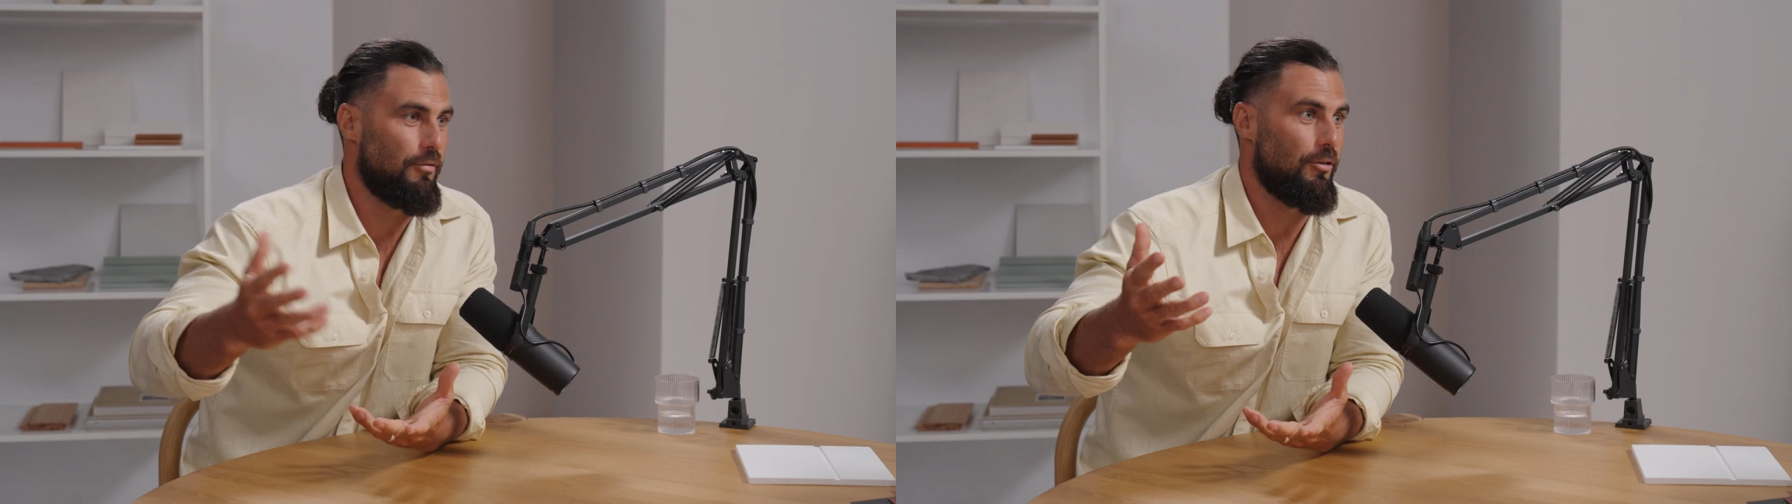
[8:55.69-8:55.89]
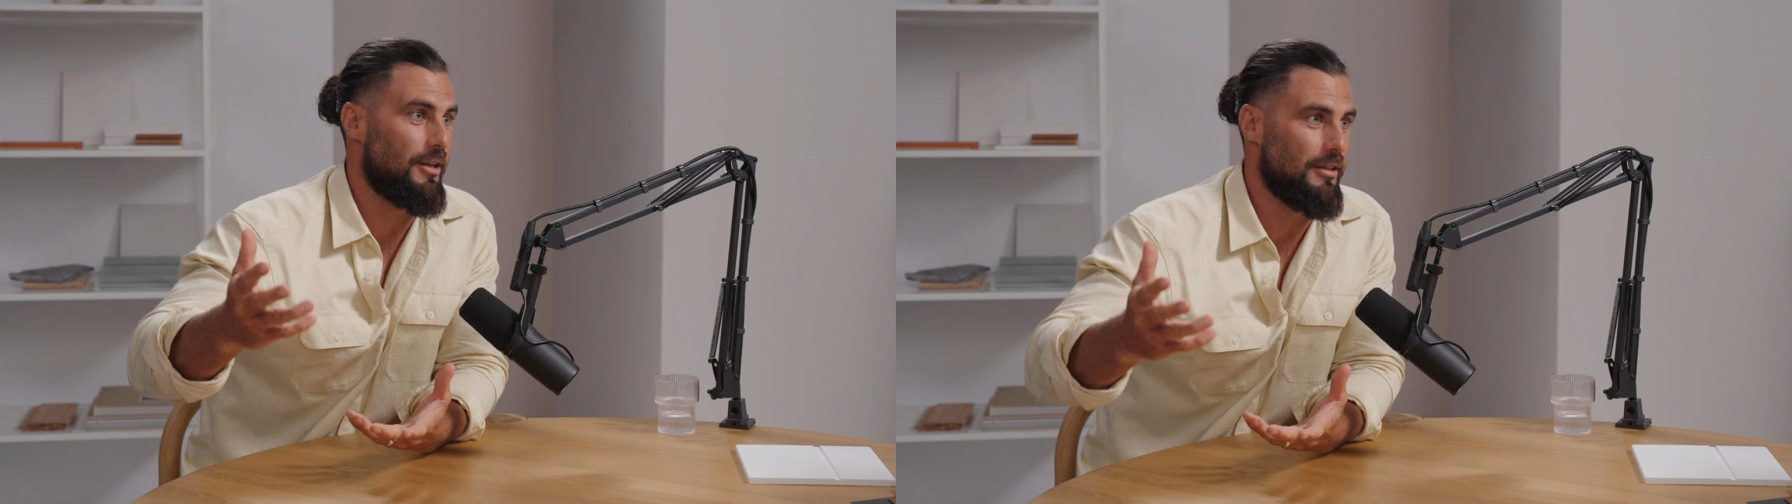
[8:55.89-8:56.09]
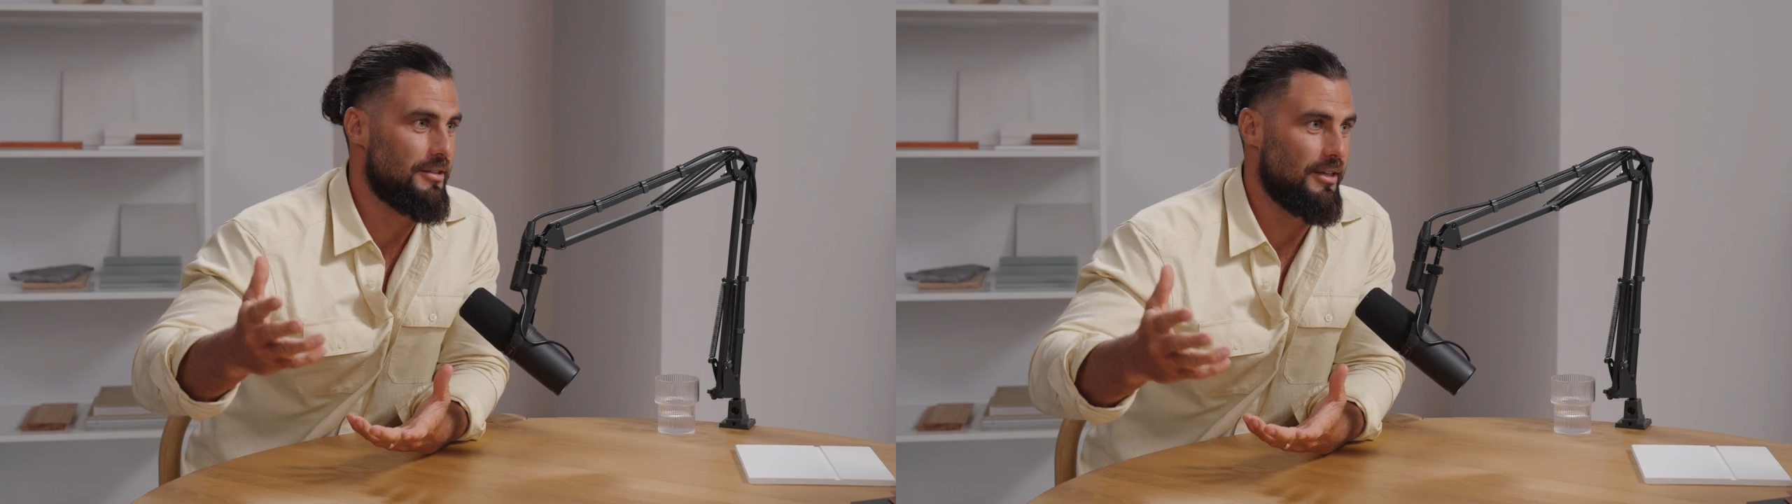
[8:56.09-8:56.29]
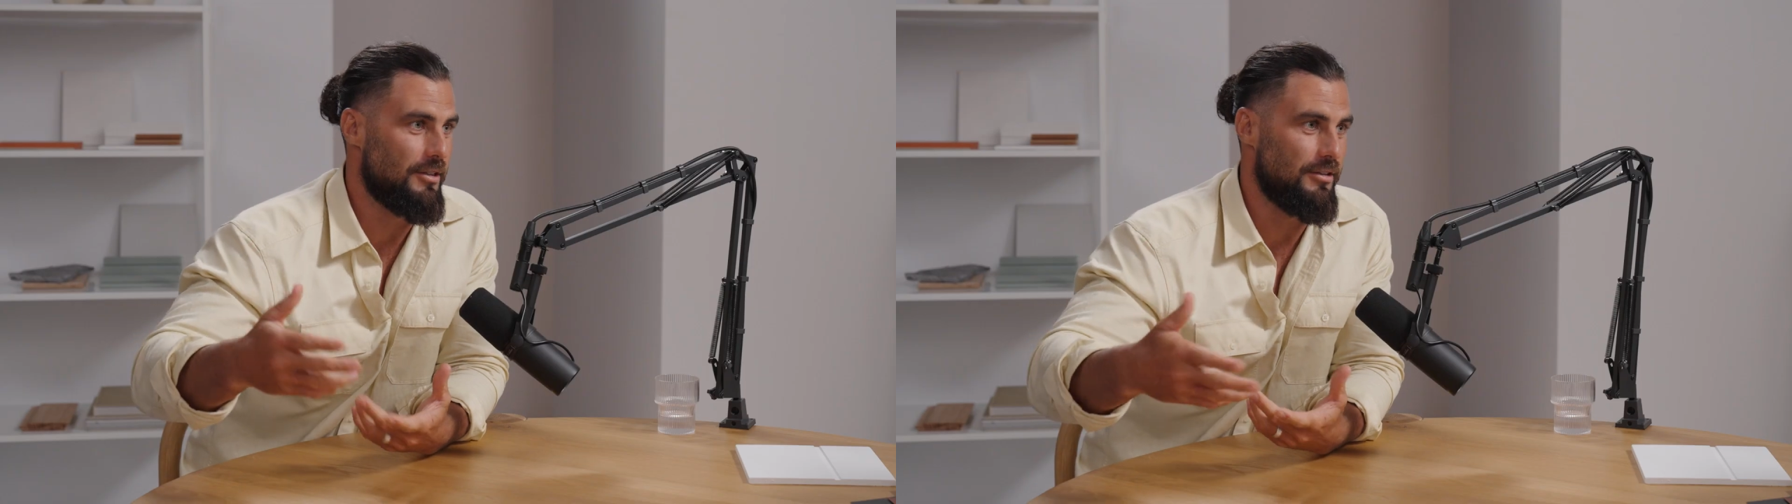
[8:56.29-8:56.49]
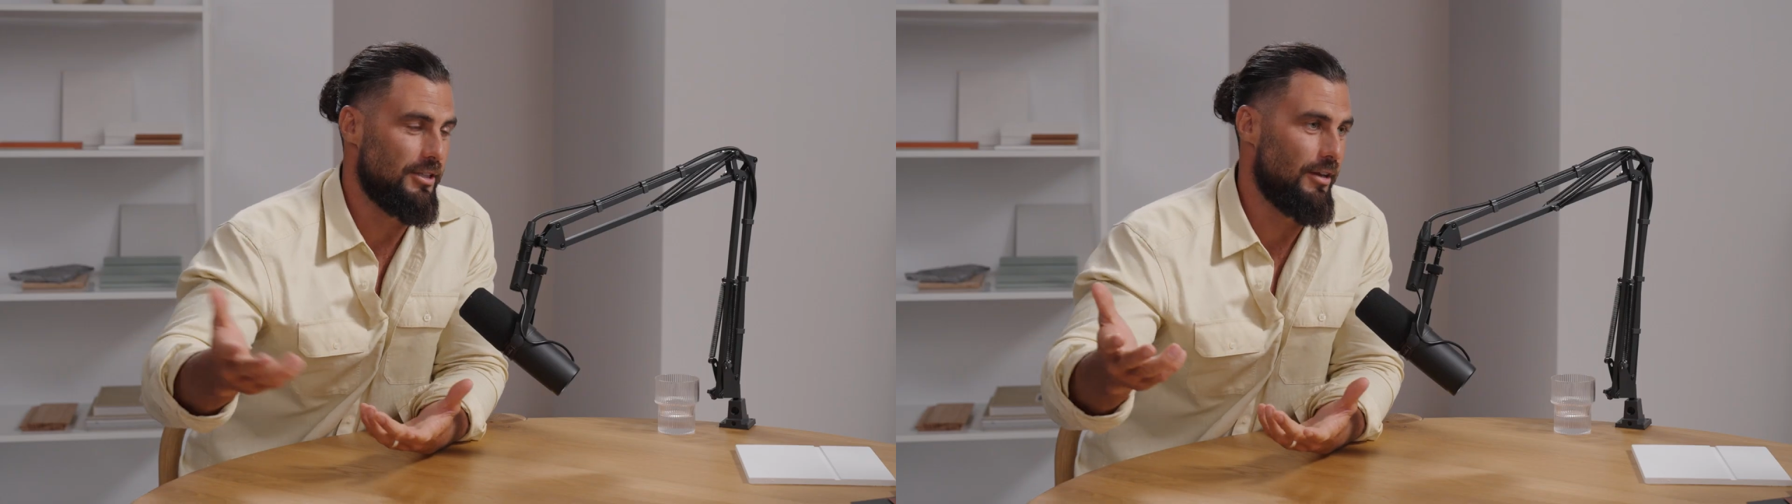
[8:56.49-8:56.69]
free
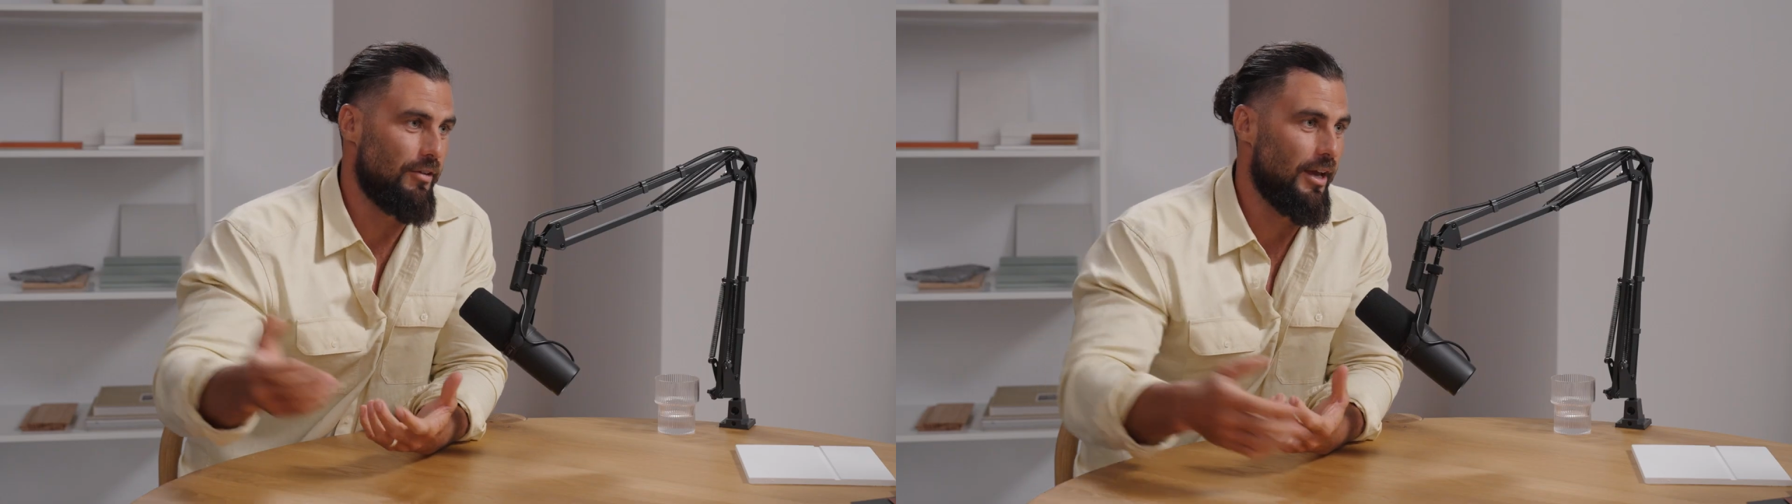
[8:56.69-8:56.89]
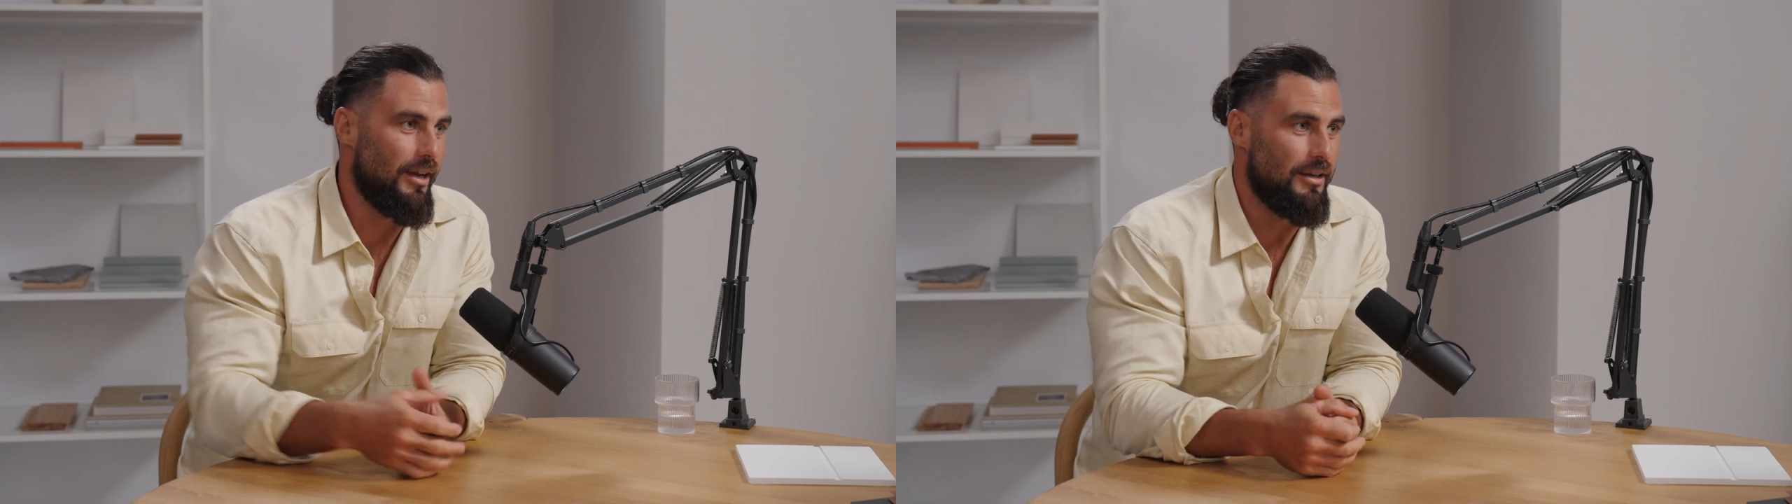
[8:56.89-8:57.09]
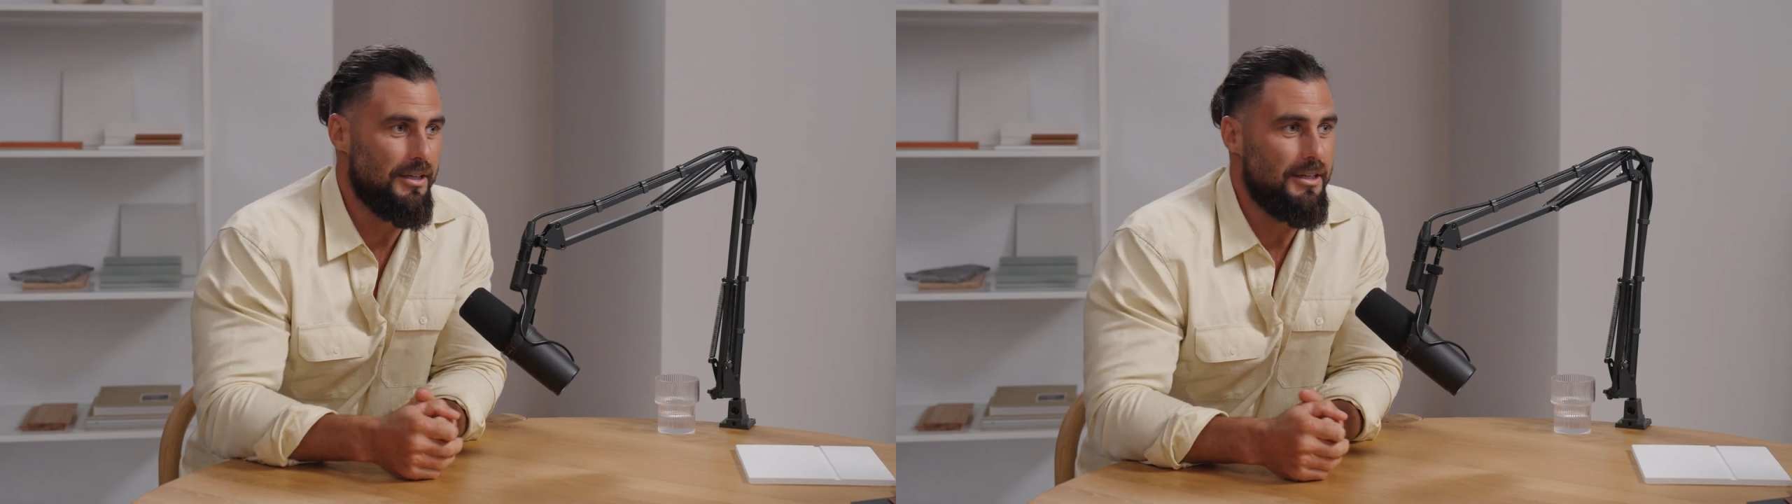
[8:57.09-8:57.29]
concession GFA,